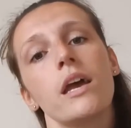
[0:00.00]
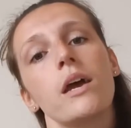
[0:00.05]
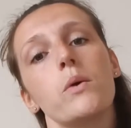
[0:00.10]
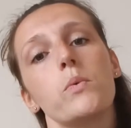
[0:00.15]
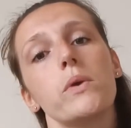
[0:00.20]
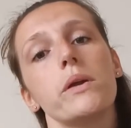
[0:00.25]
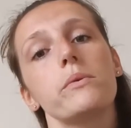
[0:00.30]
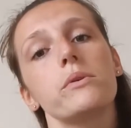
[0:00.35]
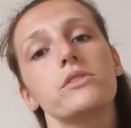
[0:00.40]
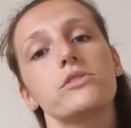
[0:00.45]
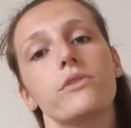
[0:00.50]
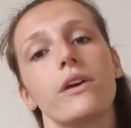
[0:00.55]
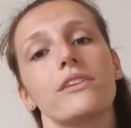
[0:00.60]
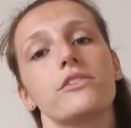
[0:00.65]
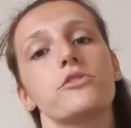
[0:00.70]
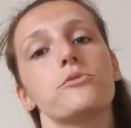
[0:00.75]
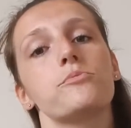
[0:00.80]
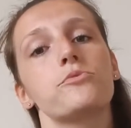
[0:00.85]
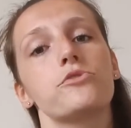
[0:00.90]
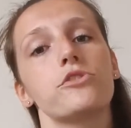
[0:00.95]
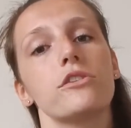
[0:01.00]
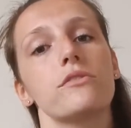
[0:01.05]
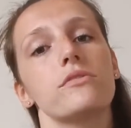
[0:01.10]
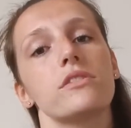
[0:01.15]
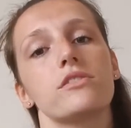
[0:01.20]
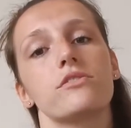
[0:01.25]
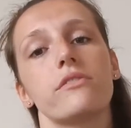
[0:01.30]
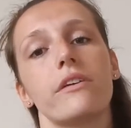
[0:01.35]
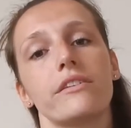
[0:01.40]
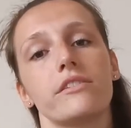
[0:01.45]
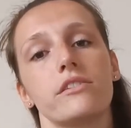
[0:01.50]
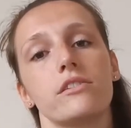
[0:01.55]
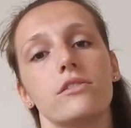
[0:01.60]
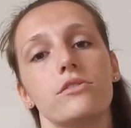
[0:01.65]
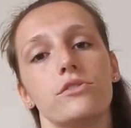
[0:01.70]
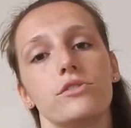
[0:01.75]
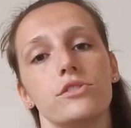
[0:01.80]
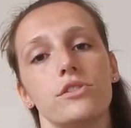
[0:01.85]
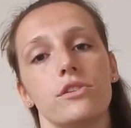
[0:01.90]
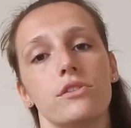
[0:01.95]
We will try to improve this
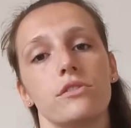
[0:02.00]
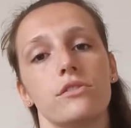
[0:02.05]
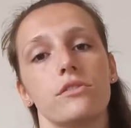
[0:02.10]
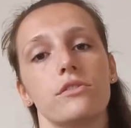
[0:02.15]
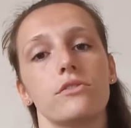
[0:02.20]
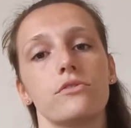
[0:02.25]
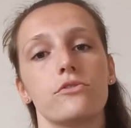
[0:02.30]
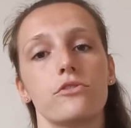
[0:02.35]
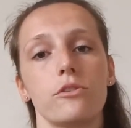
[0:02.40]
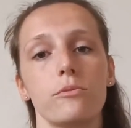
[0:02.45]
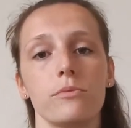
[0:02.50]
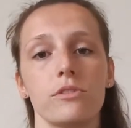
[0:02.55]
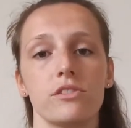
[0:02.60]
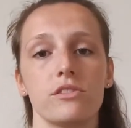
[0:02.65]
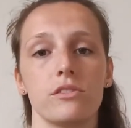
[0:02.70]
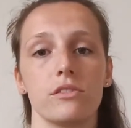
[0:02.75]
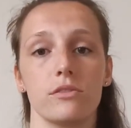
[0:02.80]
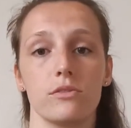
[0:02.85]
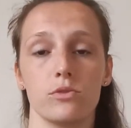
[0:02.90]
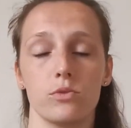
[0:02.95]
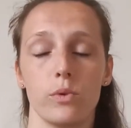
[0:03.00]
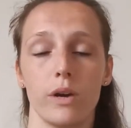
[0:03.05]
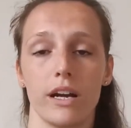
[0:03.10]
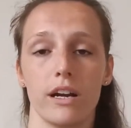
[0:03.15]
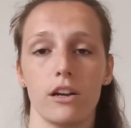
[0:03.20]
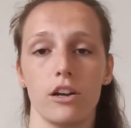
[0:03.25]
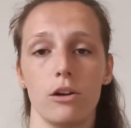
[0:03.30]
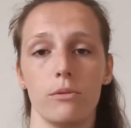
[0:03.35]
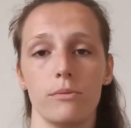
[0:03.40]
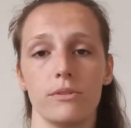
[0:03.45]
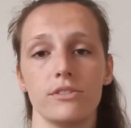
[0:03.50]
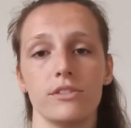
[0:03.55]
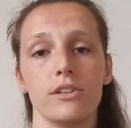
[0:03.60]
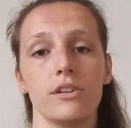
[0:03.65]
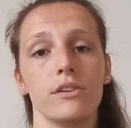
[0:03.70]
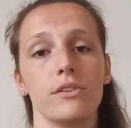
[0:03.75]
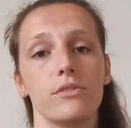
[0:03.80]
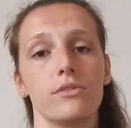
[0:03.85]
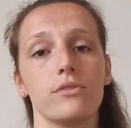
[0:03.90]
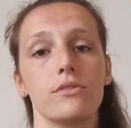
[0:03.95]
resolution from the square kilometer
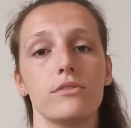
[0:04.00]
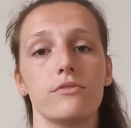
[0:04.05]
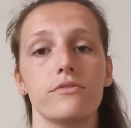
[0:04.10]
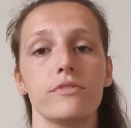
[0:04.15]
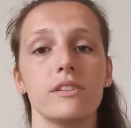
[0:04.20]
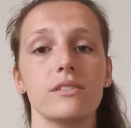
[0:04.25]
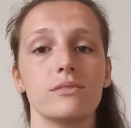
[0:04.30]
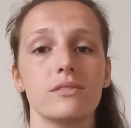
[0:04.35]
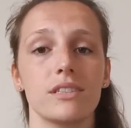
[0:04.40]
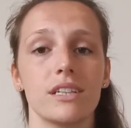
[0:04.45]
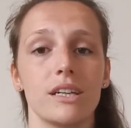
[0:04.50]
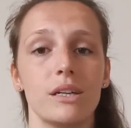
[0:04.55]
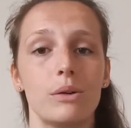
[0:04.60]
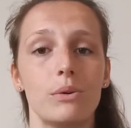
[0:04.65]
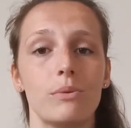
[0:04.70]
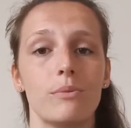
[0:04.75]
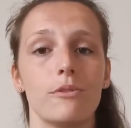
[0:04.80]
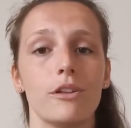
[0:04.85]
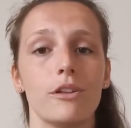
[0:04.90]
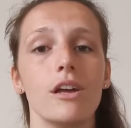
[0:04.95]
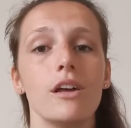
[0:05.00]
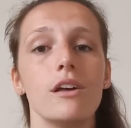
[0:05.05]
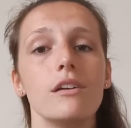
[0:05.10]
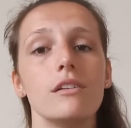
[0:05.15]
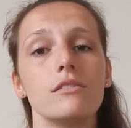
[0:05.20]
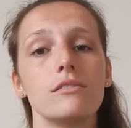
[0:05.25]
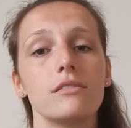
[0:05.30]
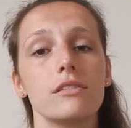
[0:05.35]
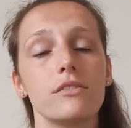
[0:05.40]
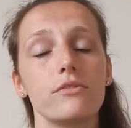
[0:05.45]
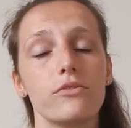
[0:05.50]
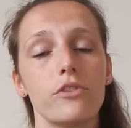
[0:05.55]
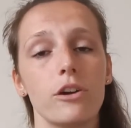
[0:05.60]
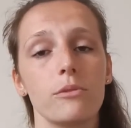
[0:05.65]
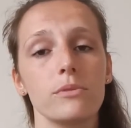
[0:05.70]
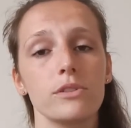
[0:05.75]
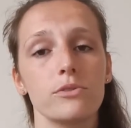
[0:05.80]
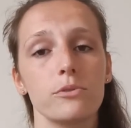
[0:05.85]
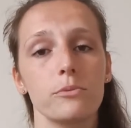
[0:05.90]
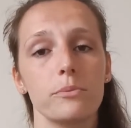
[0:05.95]
to the field scale, so that
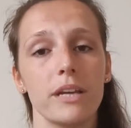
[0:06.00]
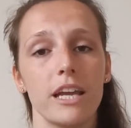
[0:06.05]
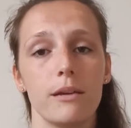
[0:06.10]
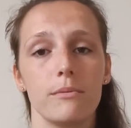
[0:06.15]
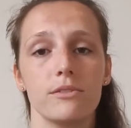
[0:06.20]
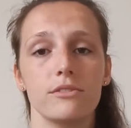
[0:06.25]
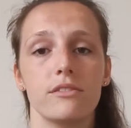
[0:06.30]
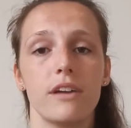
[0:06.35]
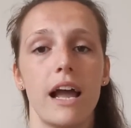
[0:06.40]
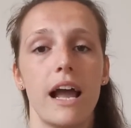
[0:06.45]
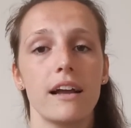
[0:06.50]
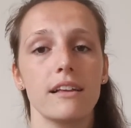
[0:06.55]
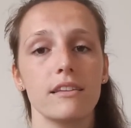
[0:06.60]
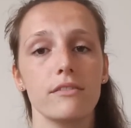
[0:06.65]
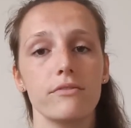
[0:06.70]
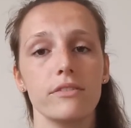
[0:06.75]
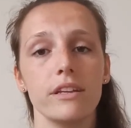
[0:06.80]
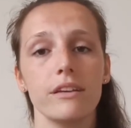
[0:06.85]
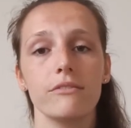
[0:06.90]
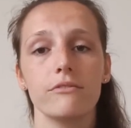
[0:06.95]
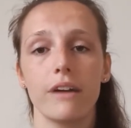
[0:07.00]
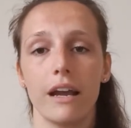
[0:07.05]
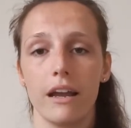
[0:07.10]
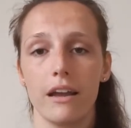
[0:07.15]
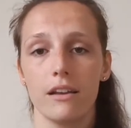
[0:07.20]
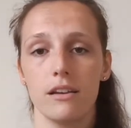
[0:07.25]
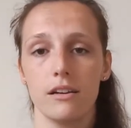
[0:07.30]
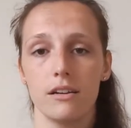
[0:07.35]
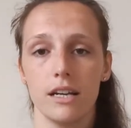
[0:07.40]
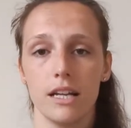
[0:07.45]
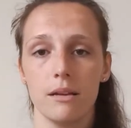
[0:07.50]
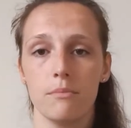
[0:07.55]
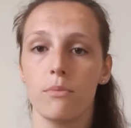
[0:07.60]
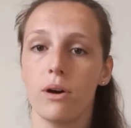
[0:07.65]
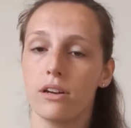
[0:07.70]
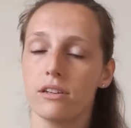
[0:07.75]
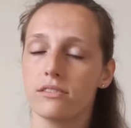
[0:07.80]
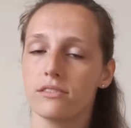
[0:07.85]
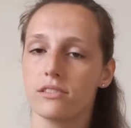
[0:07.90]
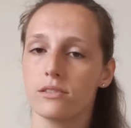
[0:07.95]
farmers will be able to actively and regularly
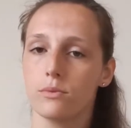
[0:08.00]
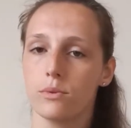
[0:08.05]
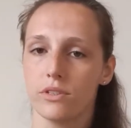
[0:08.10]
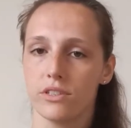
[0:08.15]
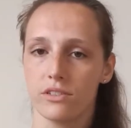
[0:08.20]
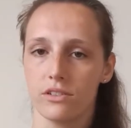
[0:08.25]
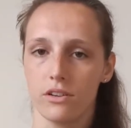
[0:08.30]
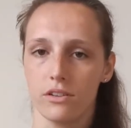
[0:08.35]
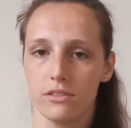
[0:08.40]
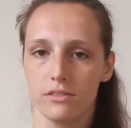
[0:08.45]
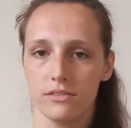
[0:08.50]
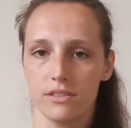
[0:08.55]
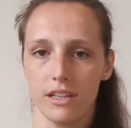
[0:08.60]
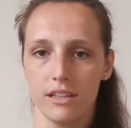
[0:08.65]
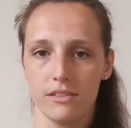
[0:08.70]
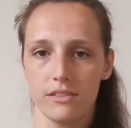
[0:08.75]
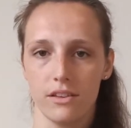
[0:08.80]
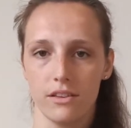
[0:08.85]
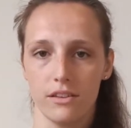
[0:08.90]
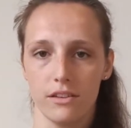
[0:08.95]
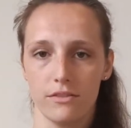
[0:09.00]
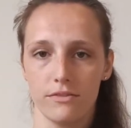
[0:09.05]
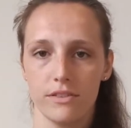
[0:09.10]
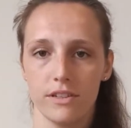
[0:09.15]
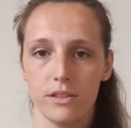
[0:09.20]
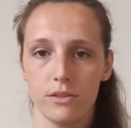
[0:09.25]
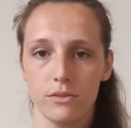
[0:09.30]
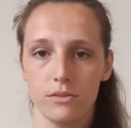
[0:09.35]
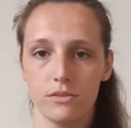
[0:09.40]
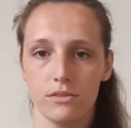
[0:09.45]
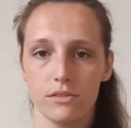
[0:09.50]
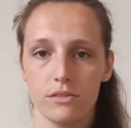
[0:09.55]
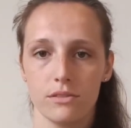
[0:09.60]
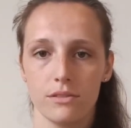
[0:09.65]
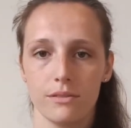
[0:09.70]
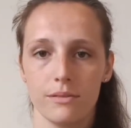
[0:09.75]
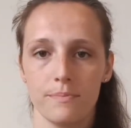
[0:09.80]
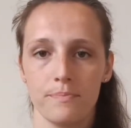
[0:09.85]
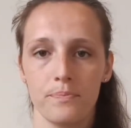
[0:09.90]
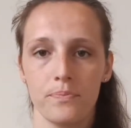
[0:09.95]
monitor the water content on their fields.
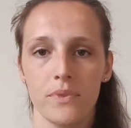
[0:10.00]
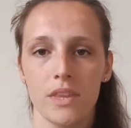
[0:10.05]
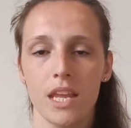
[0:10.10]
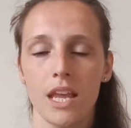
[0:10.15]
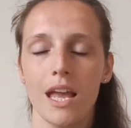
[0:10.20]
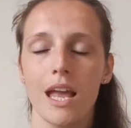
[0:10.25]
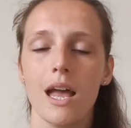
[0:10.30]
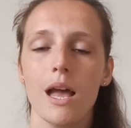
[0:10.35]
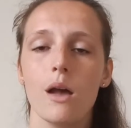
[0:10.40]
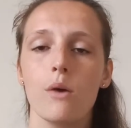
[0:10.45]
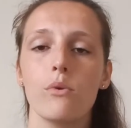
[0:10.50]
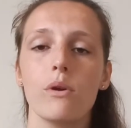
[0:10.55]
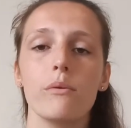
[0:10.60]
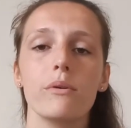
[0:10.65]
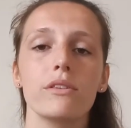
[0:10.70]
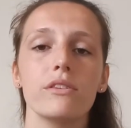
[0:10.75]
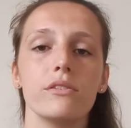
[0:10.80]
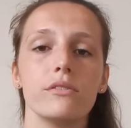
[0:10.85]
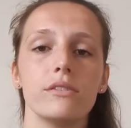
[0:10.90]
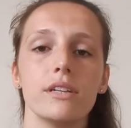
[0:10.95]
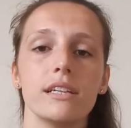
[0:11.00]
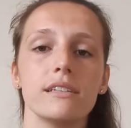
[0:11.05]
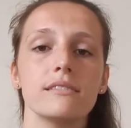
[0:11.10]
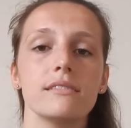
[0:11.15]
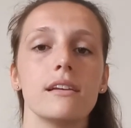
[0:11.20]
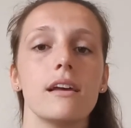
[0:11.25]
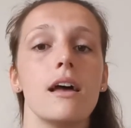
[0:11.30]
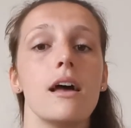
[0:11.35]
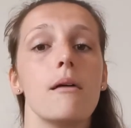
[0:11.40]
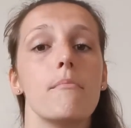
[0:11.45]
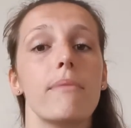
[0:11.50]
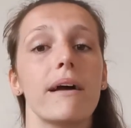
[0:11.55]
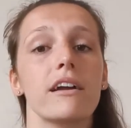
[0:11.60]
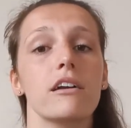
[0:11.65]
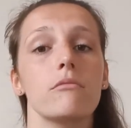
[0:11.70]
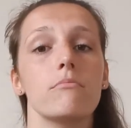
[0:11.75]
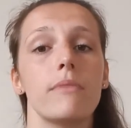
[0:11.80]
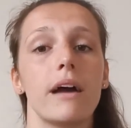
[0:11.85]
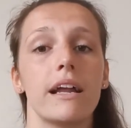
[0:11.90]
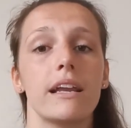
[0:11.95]
We will do this by
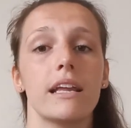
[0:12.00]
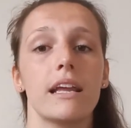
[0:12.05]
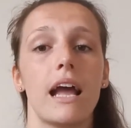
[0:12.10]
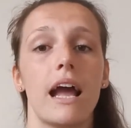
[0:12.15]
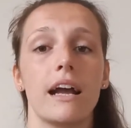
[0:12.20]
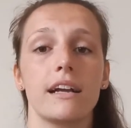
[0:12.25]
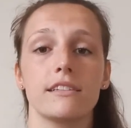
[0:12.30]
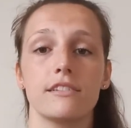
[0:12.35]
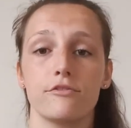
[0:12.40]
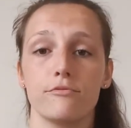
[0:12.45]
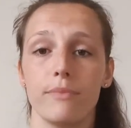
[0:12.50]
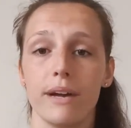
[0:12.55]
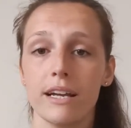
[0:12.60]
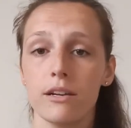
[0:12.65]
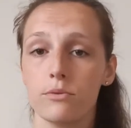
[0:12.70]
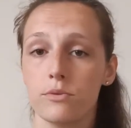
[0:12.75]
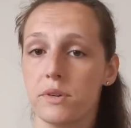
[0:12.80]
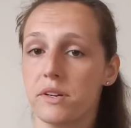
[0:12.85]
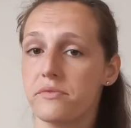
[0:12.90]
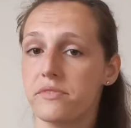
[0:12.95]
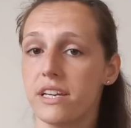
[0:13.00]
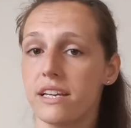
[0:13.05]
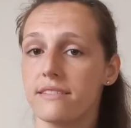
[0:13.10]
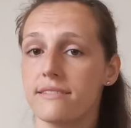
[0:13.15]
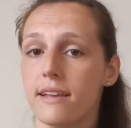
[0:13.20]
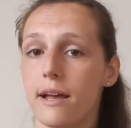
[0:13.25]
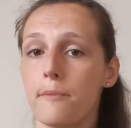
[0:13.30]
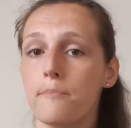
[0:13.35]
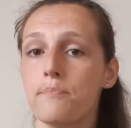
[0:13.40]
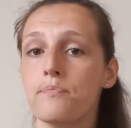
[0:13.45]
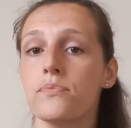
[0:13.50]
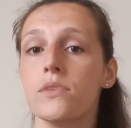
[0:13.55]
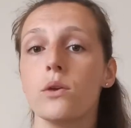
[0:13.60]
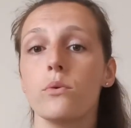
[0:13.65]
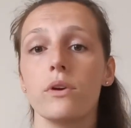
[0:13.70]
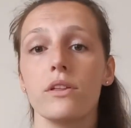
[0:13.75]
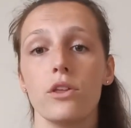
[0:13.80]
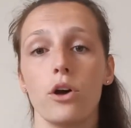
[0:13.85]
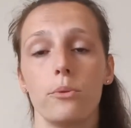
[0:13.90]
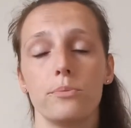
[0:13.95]
combining active microwave data
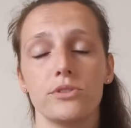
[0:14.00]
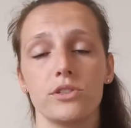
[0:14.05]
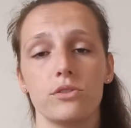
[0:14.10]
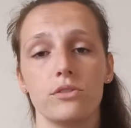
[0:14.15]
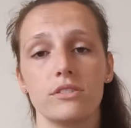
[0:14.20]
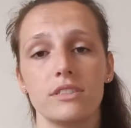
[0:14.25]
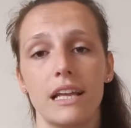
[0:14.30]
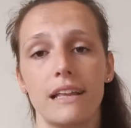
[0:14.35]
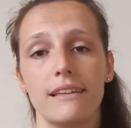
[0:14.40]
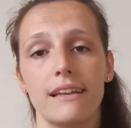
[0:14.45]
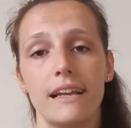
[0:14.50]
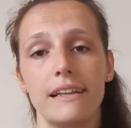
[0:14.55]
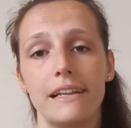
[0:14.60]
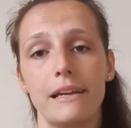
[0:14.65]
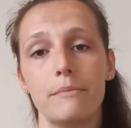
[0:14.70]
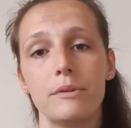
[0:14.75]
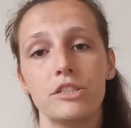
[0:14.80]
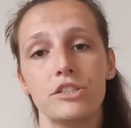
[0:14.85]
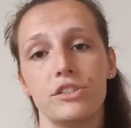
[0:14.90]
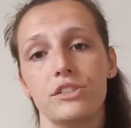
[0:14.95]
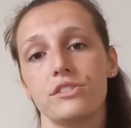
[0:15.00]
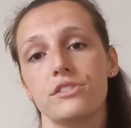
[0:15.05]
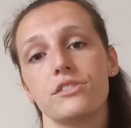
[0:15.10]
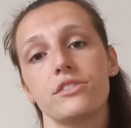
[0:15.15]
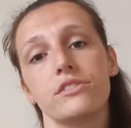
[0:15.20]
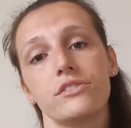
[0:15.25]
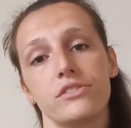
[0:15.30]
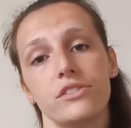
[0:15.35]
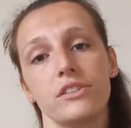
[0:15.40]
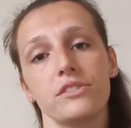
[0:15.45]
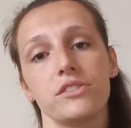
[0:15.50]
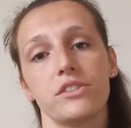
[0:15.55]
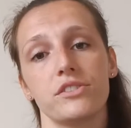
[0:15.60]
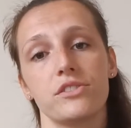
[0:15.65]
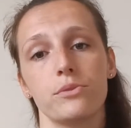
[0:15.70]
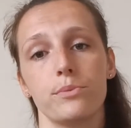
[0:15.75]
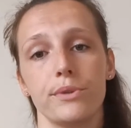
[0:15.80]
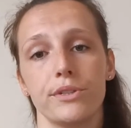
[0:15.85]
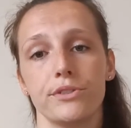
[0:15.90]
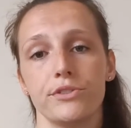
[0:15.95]
with optical satellite images, such as
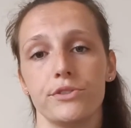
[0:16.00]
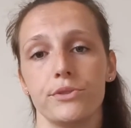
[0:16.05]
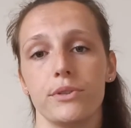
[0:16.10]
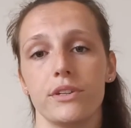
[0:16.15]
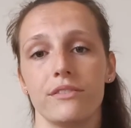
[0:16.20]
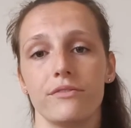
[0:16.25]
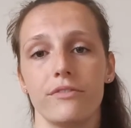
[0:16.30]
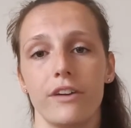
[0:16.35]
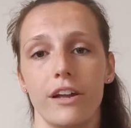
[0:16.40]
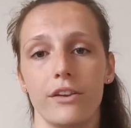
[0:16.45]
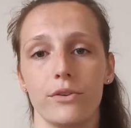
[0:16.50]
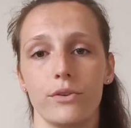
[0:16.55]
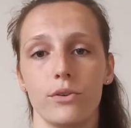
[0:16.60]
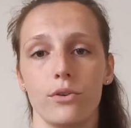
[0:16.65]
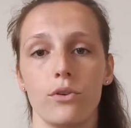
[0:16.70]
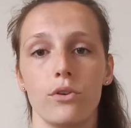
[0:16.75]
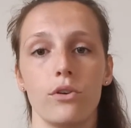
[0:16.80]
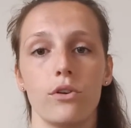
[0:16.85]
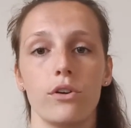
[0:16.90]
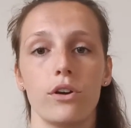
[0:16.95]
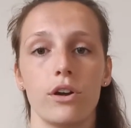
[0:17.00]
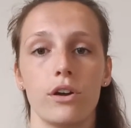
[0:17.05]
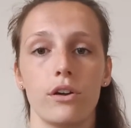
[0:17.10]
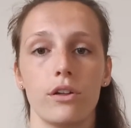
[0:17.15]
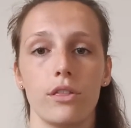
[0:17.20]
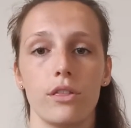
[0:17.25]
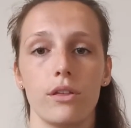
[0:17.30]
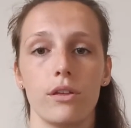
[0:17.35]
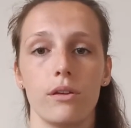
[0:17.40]
the ones you can find on Google Earth.